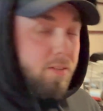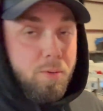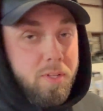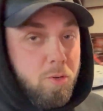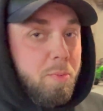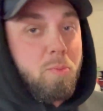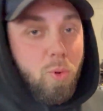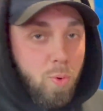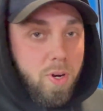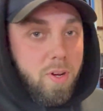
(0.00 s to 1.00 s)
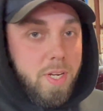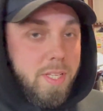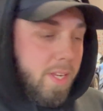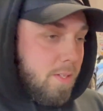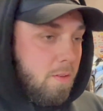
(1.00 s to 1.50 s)
doing a little bit more work on it
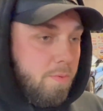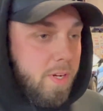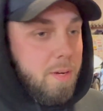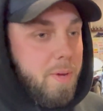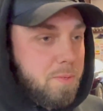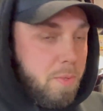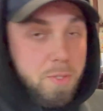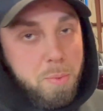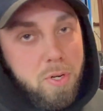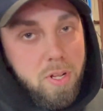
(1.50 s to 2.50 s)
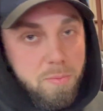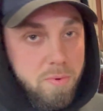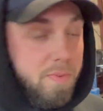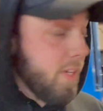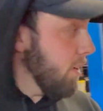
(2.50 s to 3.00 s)
today, so I figured I might as well just put it all in one
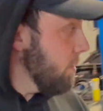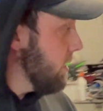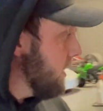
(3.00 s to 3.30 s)
video.